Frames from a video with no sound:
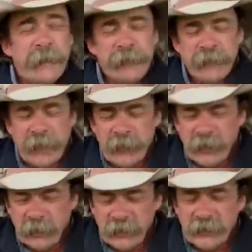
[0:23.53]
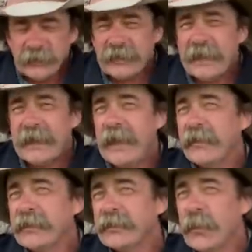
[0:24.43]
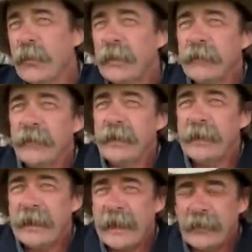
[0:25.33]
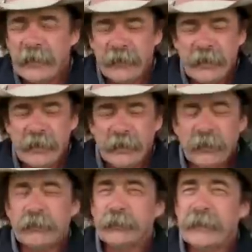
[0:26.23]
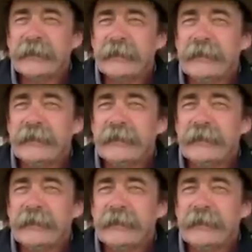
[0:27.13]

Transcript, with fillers: maybe you don't understand how they score everything and how everything goes, but it's an